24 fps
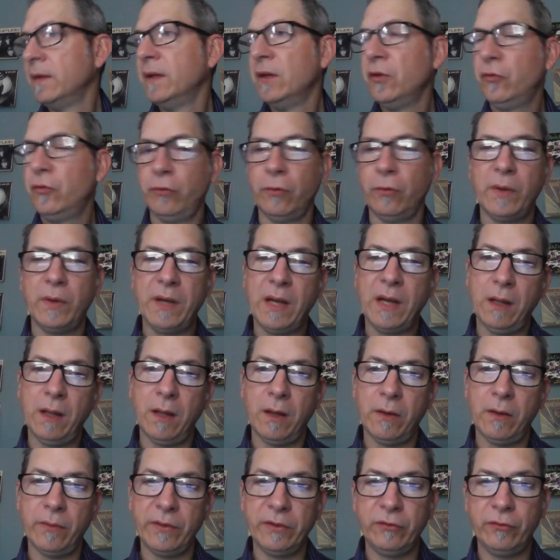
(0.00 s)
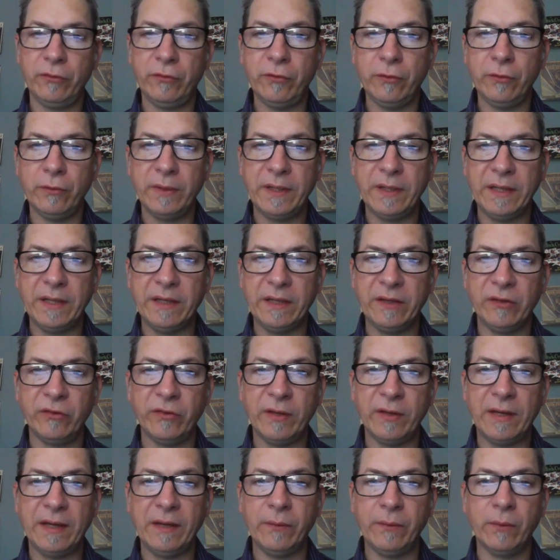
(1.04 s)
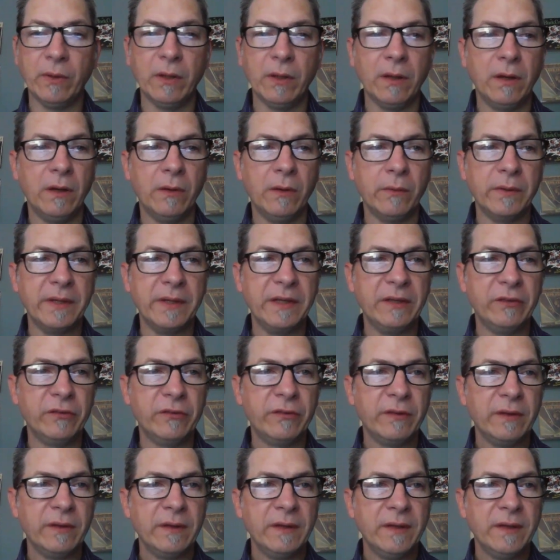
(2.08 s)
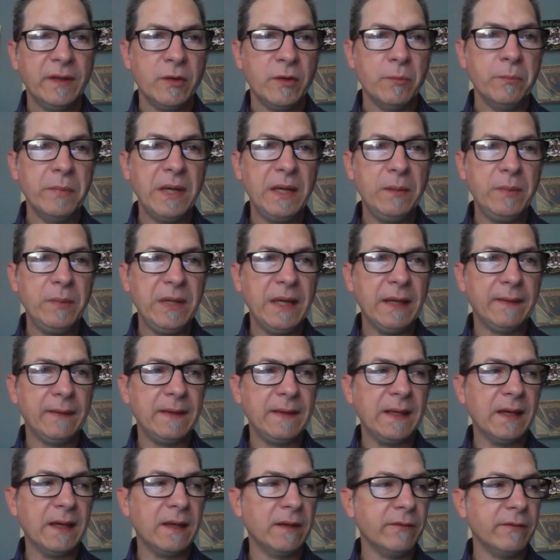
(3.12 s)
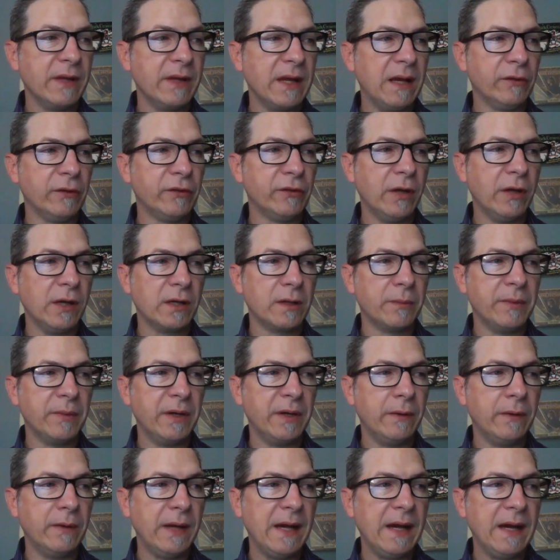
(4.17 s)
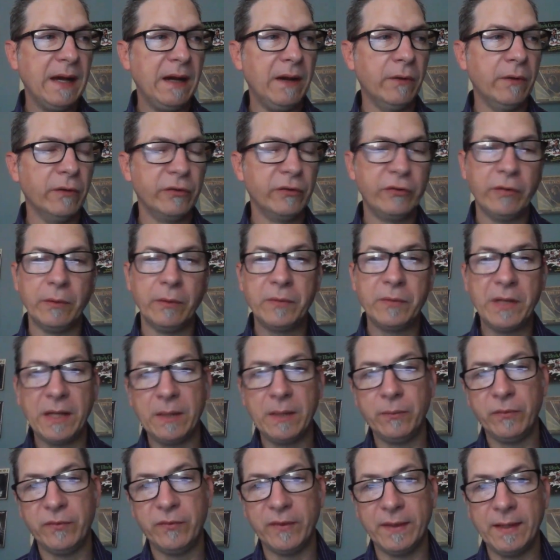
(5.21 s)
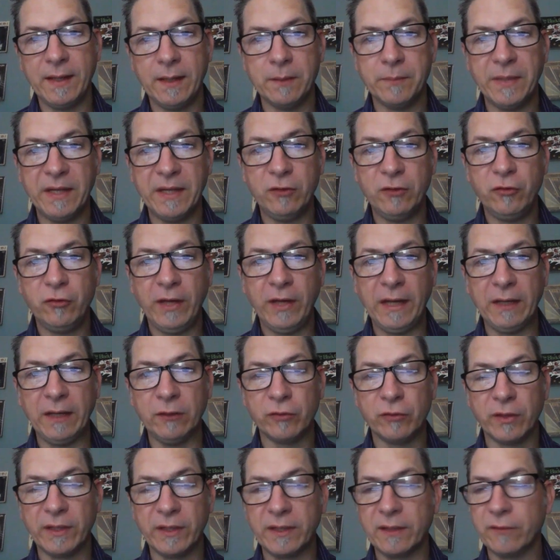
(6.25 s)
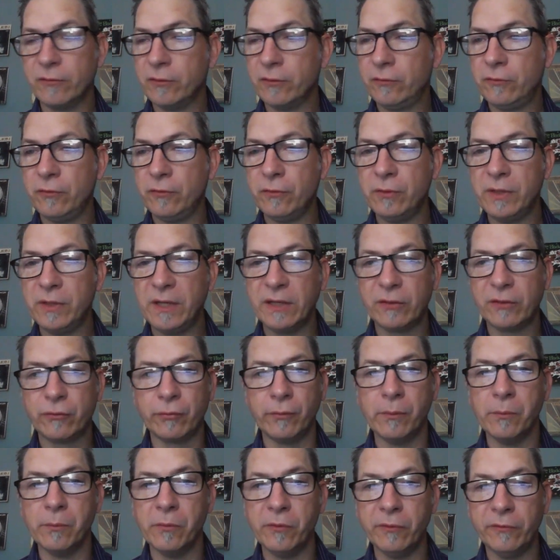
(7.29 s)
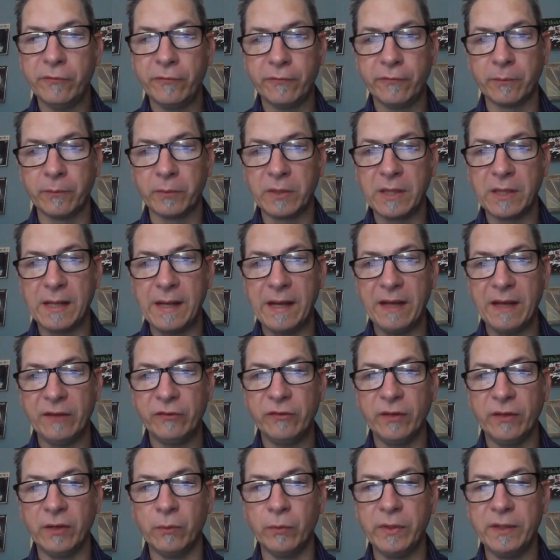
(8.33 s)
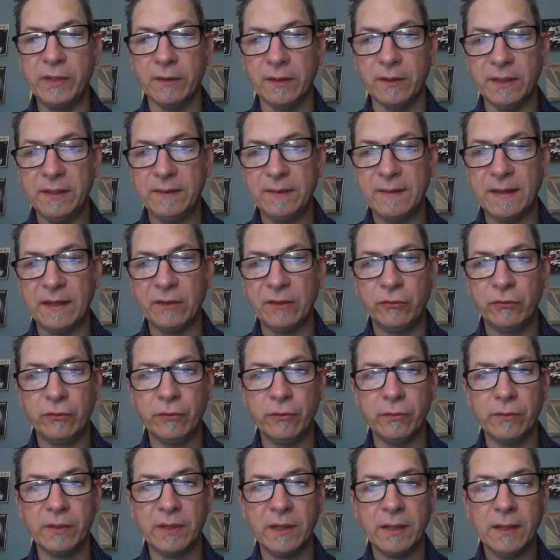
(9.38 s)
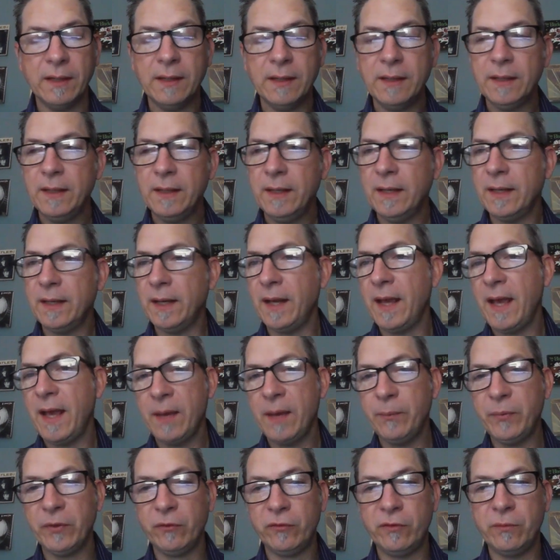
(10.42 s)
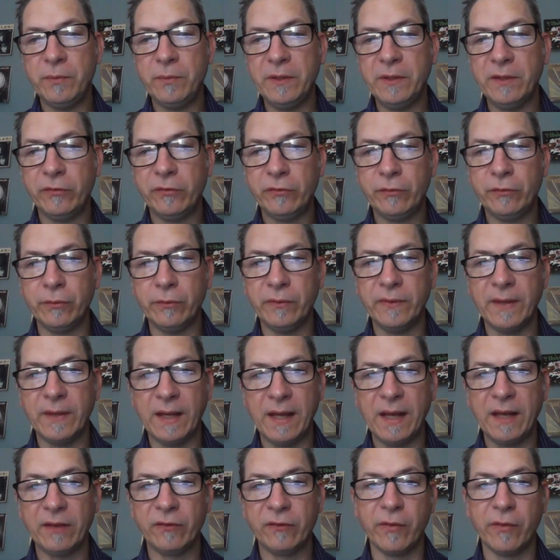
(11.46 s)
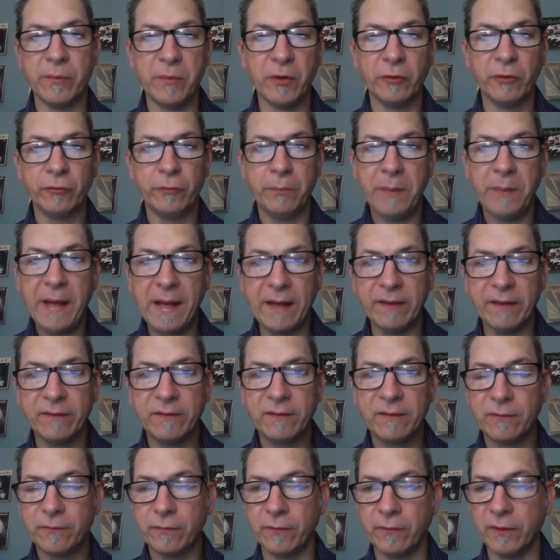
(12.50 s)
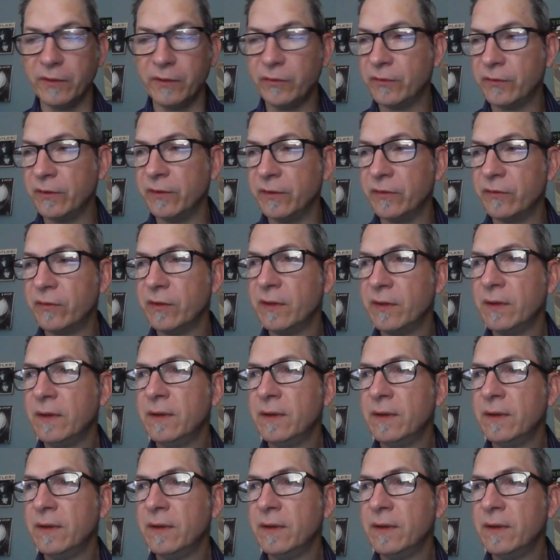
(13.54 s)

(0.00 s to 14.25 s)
So what I'll always do is I will always, maybe at the end of it, I'll talk about how sometimes the data might change. Like if a student gets removed from class and we delete that student, and it happens to be the student that has the most pets, for instance,